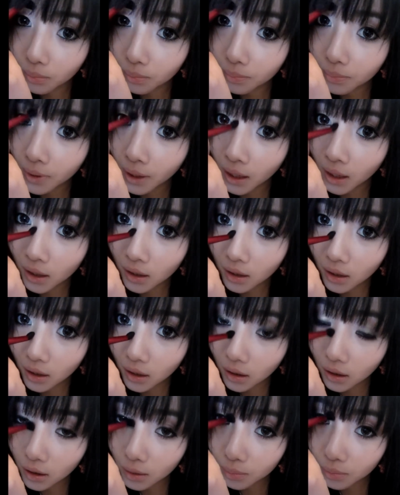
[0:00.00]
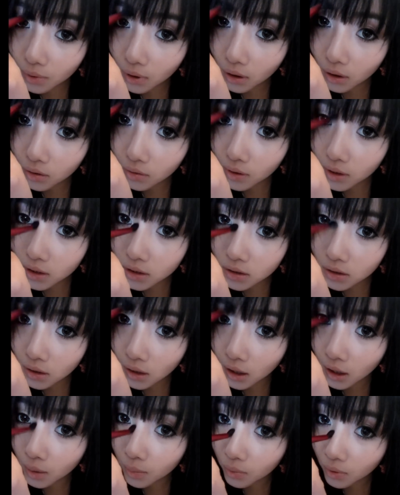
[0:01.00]
back up all the way to your
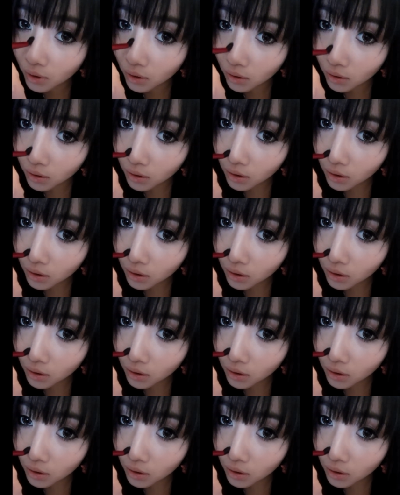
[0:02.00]
eyebrow.